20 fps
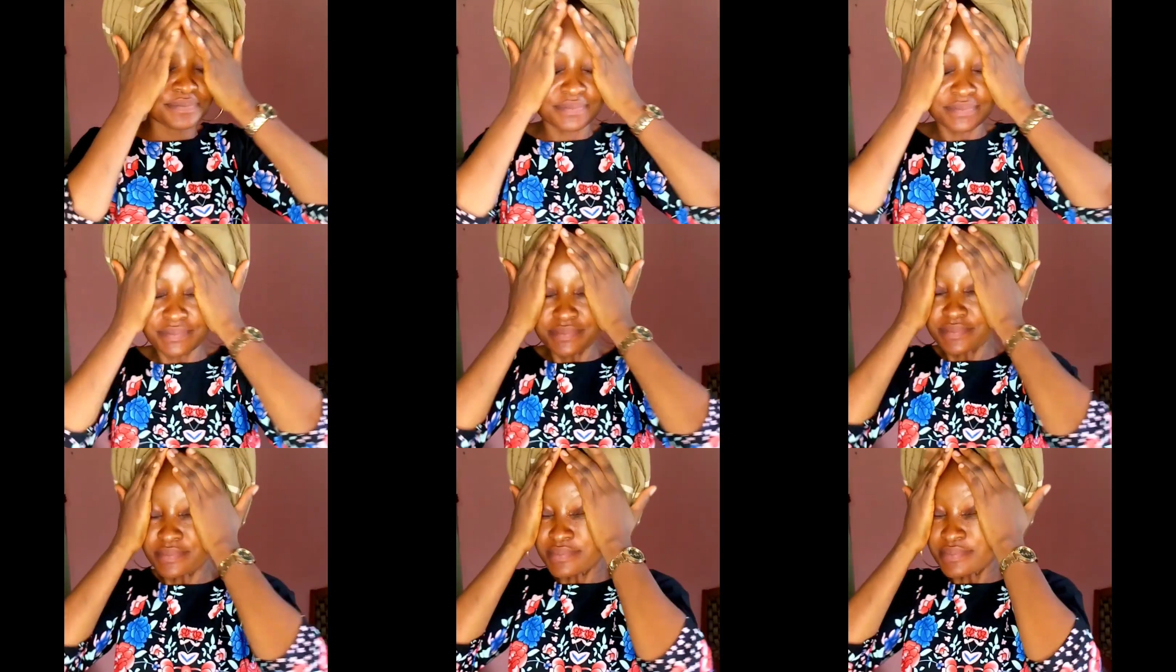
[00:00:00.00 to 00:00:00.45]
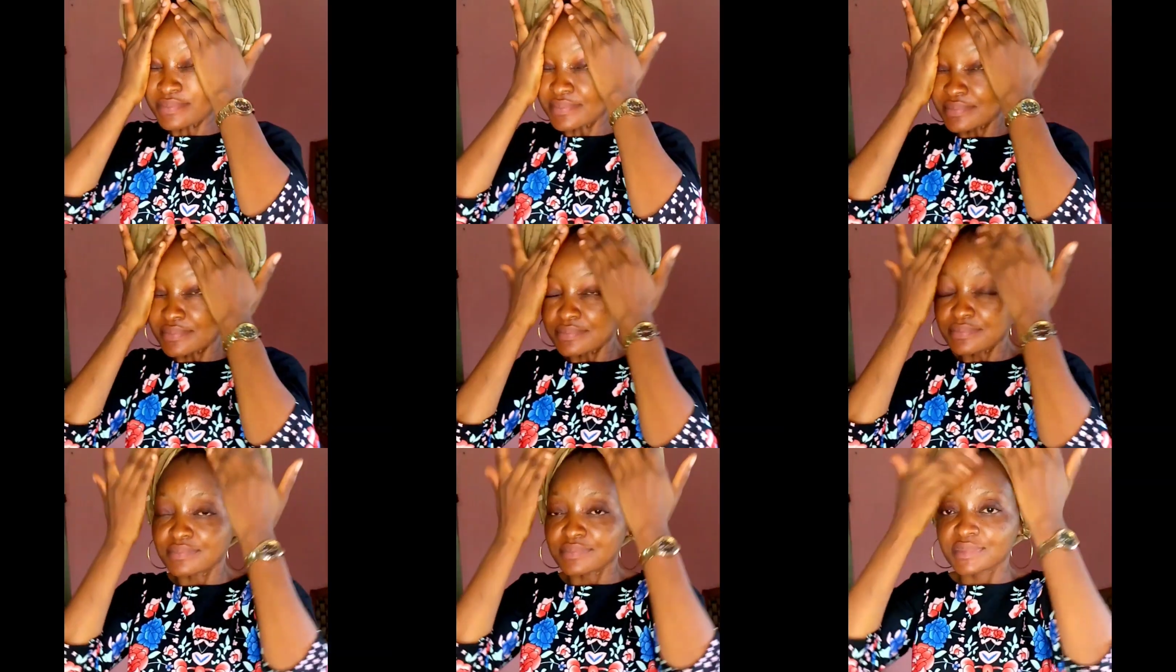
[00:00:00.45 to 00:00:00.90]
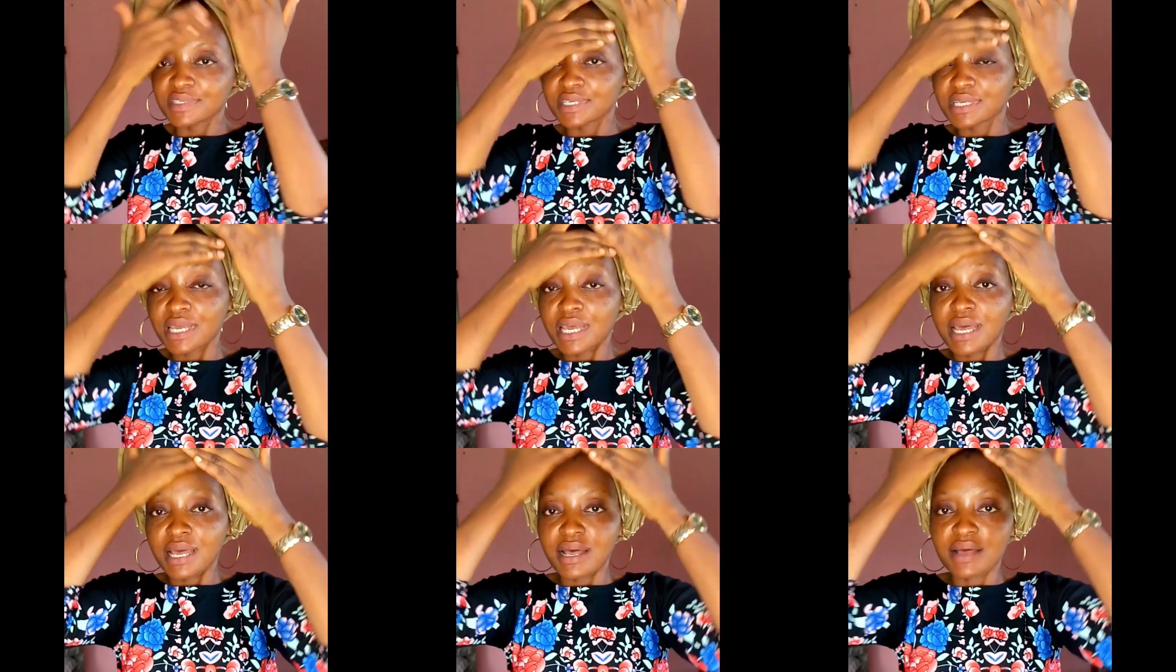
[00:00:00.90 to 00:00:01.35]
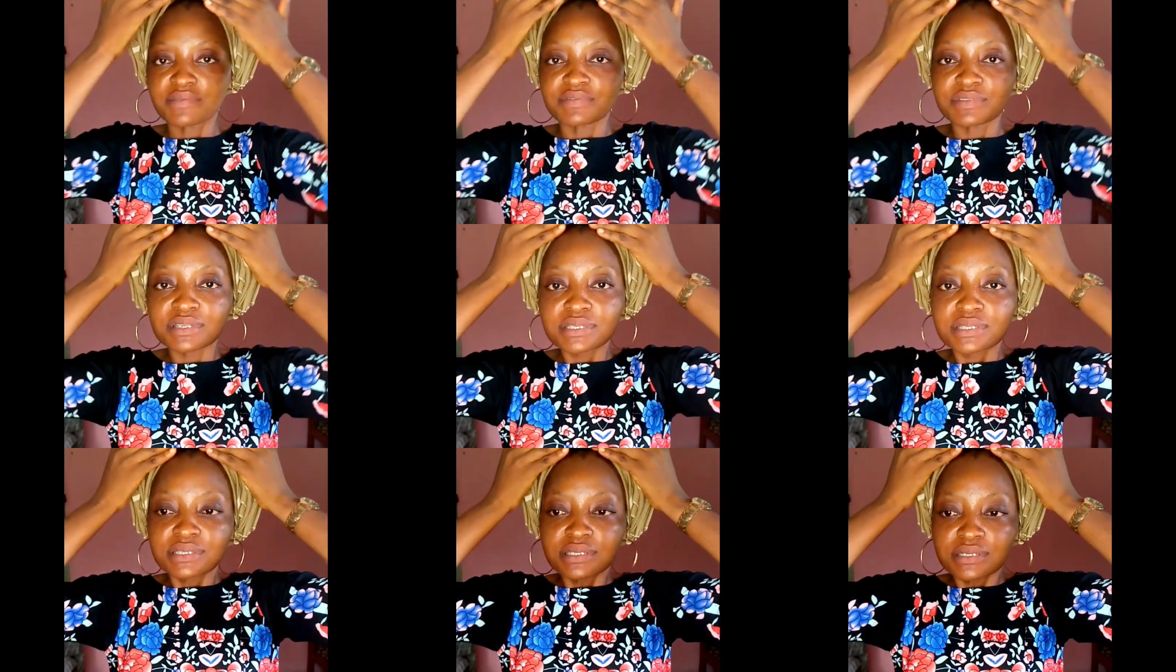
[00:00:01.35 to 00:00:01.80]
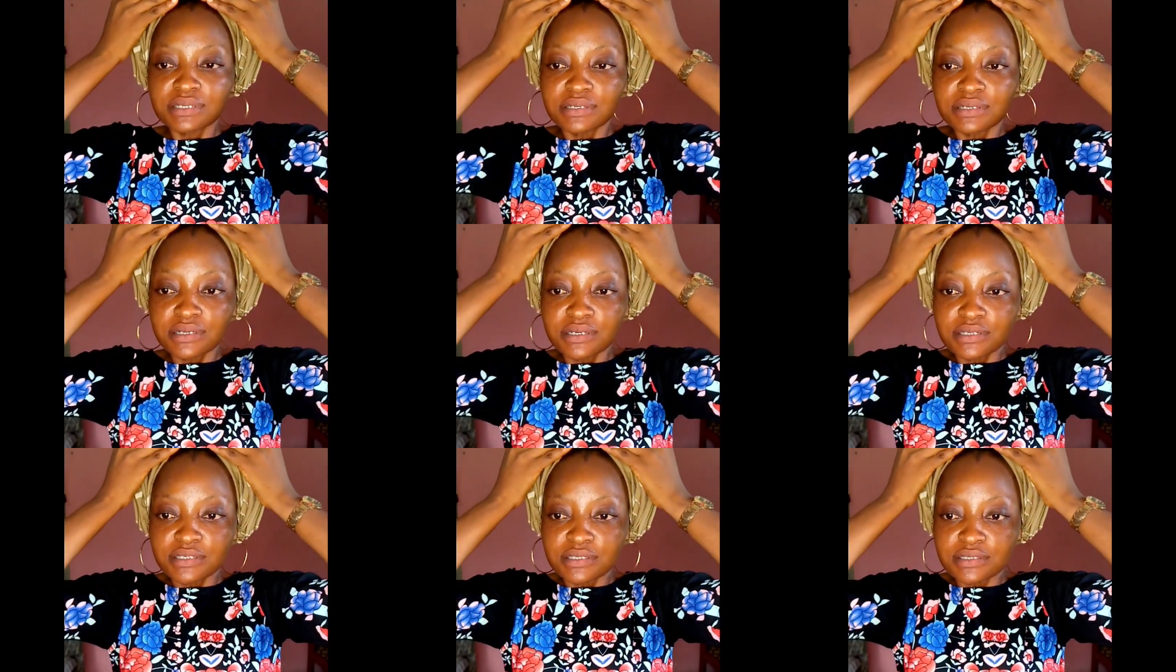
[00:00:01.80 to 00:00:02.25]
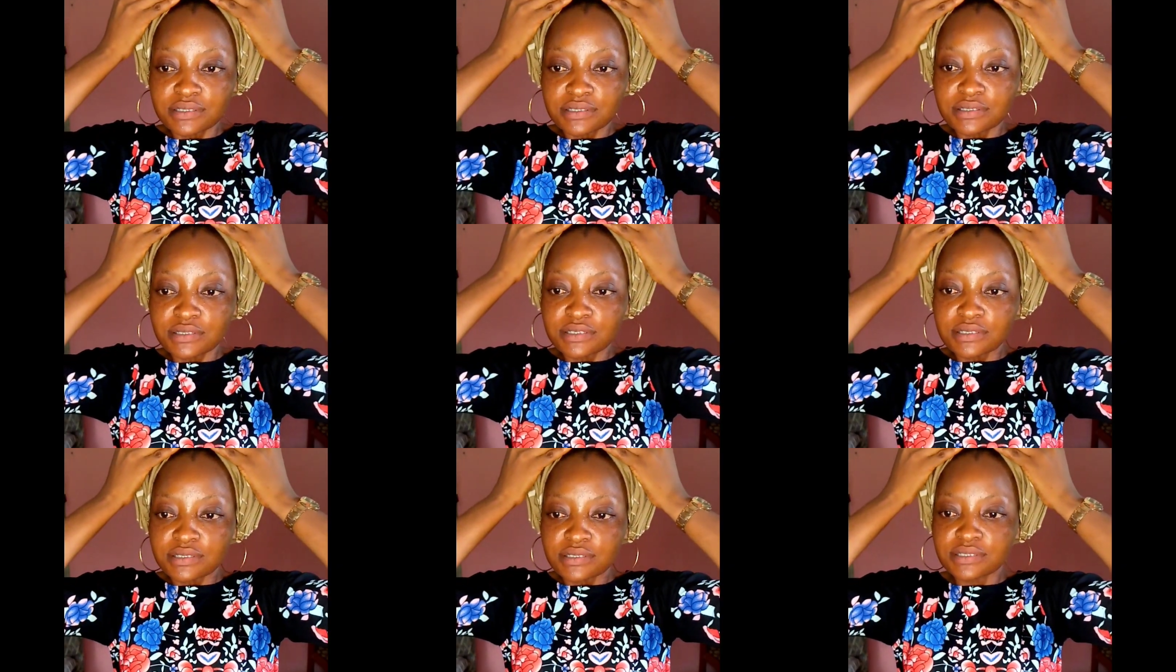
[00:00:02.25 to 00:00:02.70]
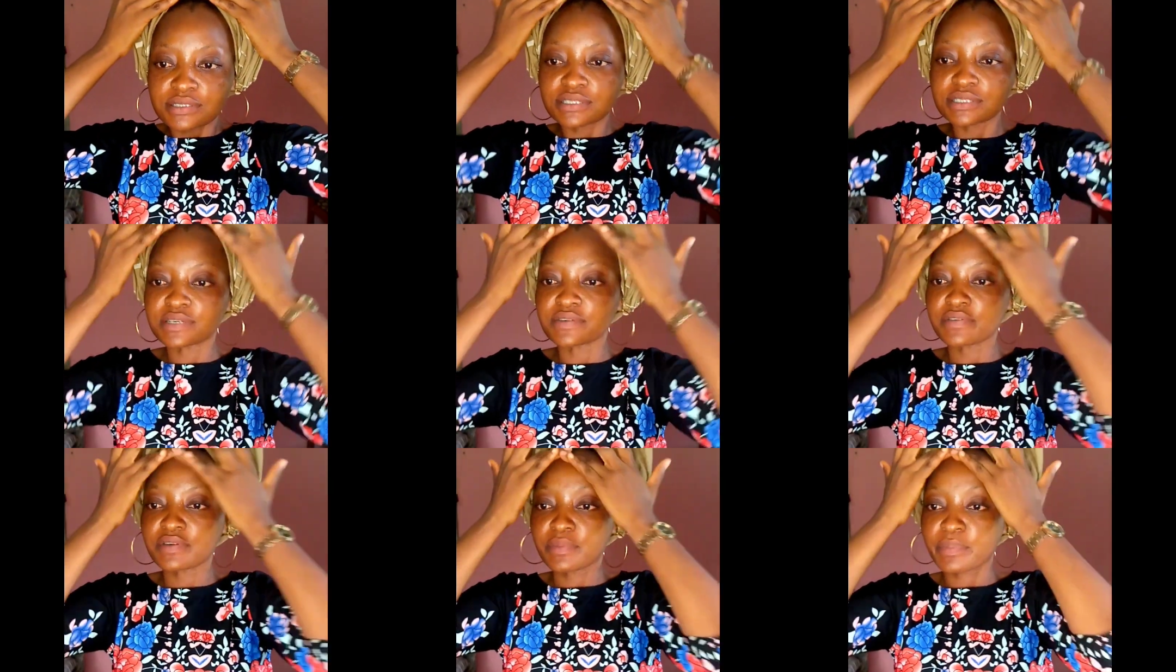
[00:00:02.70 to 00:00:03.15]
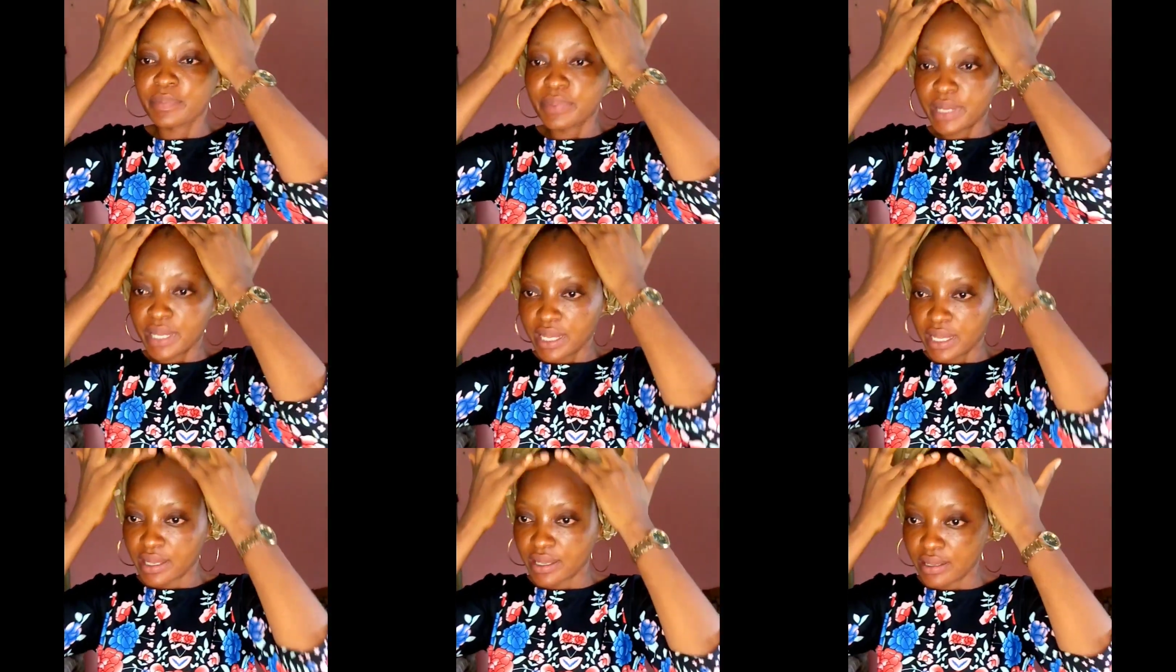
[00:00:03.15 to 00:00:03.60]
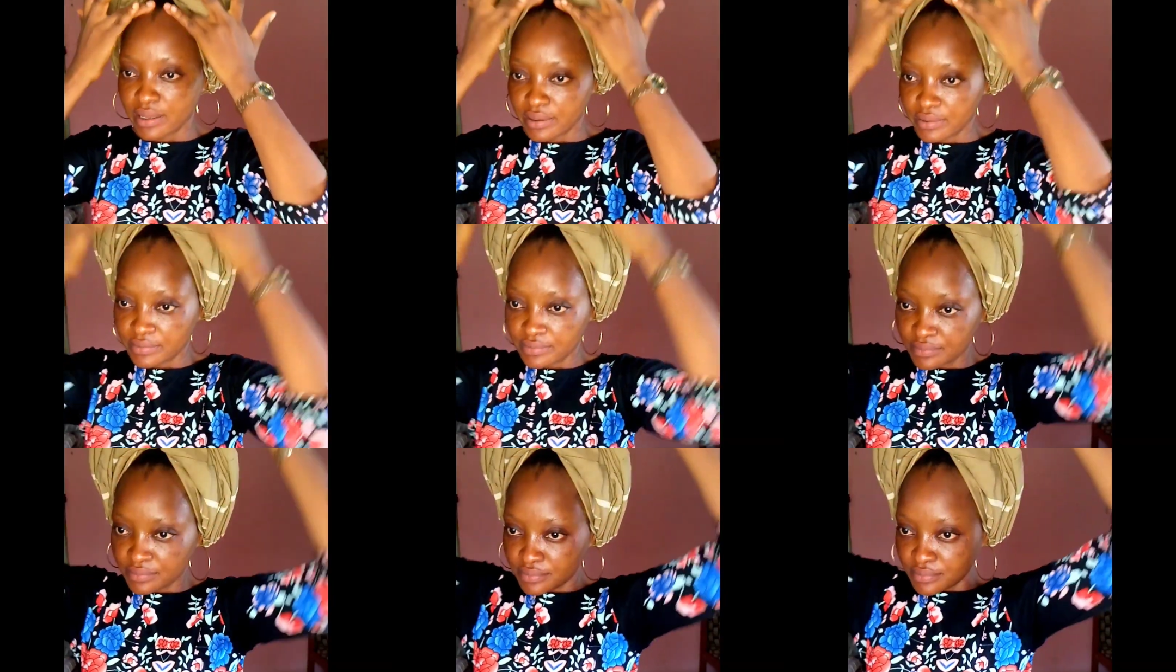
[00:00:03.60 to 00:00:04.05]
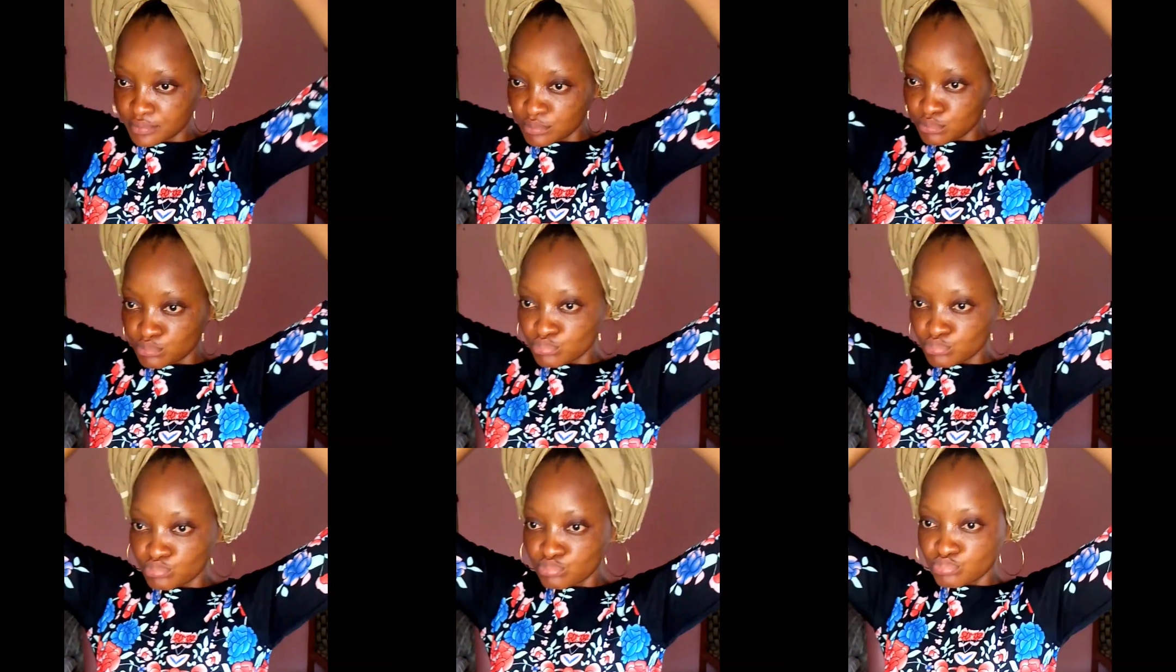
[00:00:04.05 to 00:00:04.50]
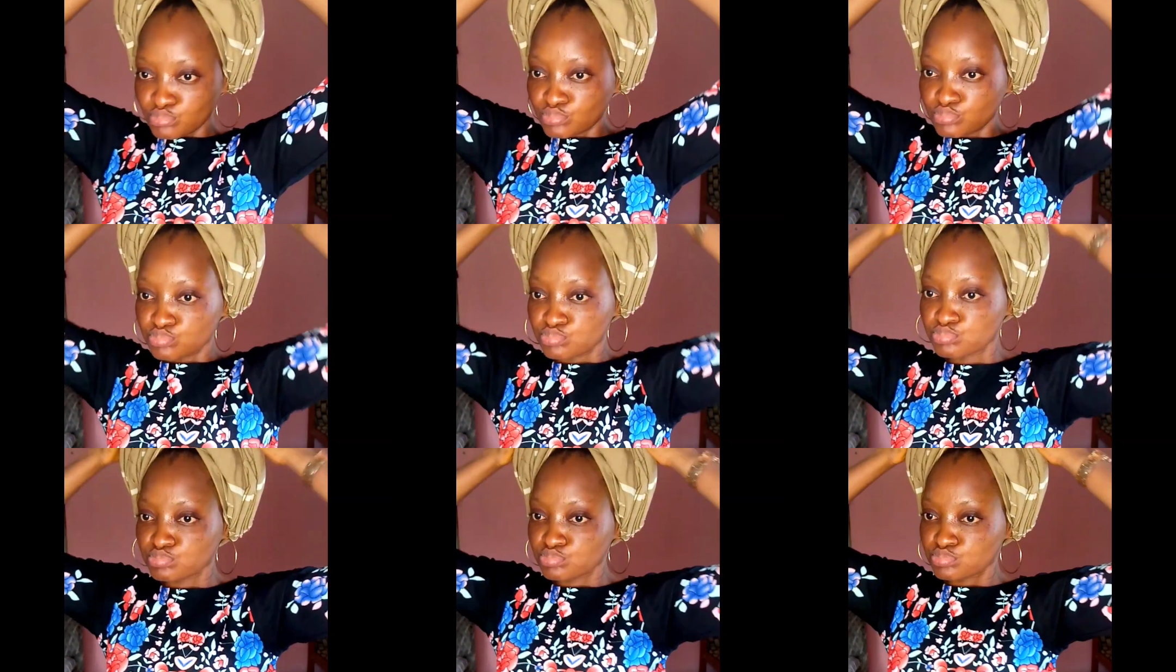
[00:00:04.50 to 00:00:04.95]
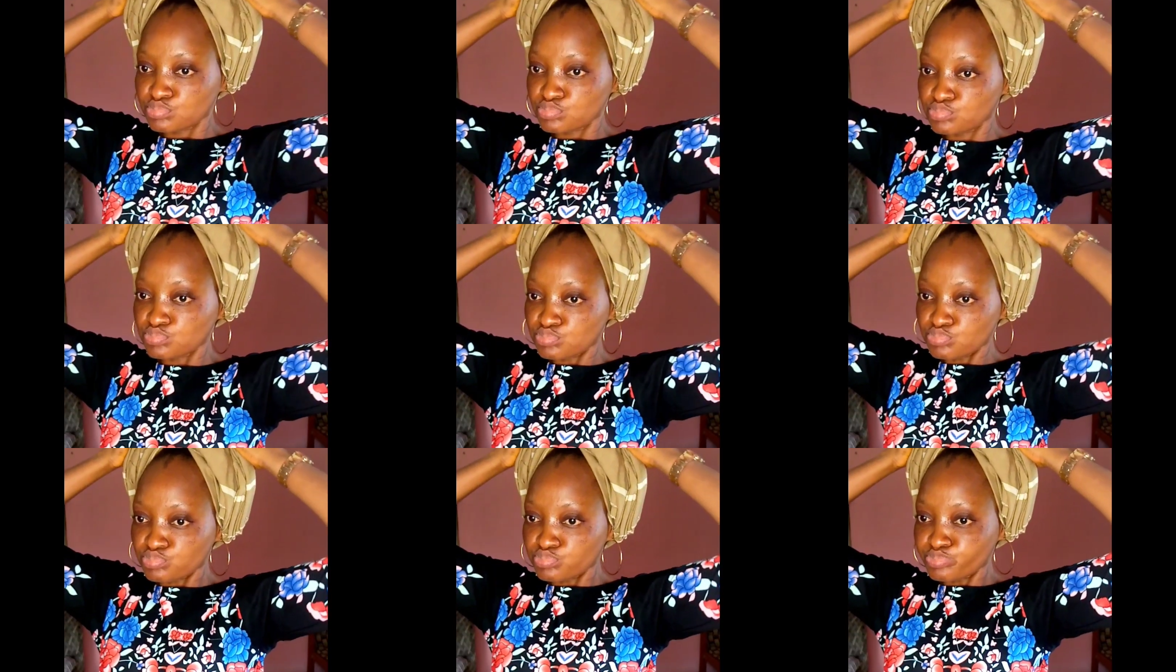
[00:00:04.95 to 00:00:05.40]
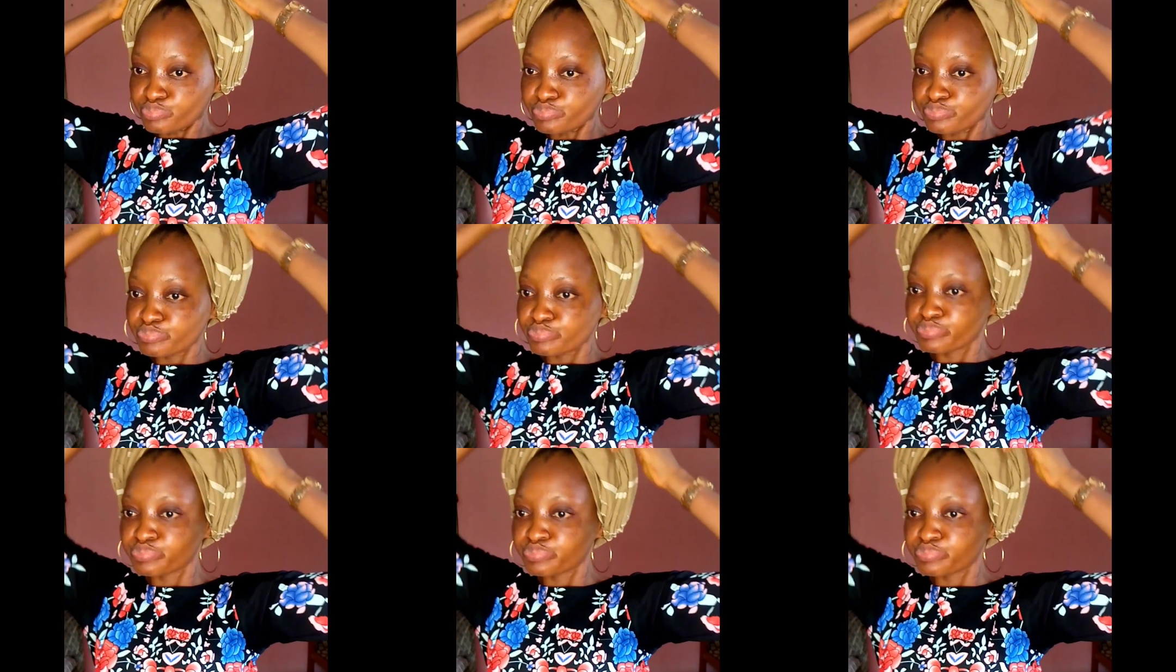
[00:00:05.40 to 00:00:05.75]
Yeah, then I am done. I'm already sweating trying to clean that off.